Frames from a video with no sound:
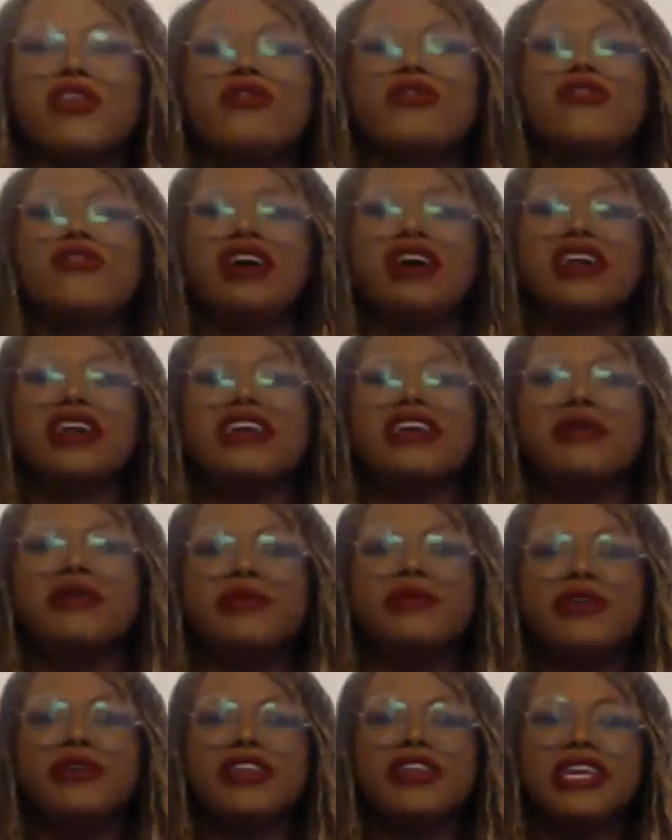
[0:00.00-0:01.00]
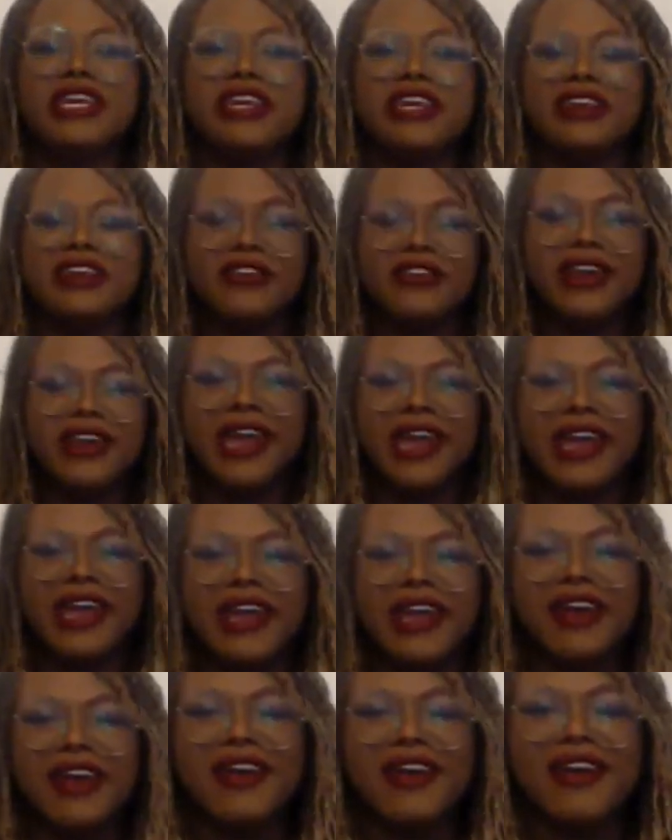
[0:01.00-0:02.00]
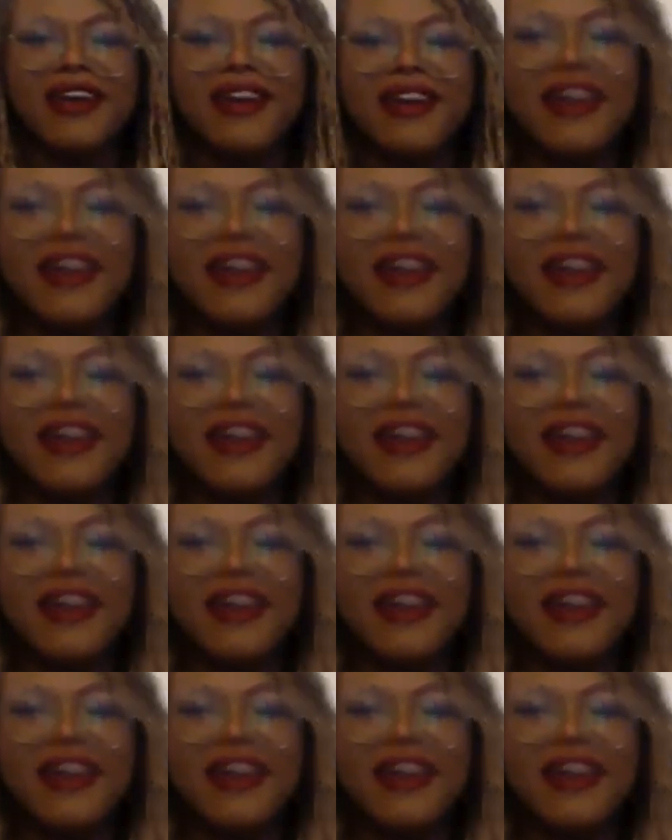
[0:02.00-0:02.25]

for the fucking community, okay?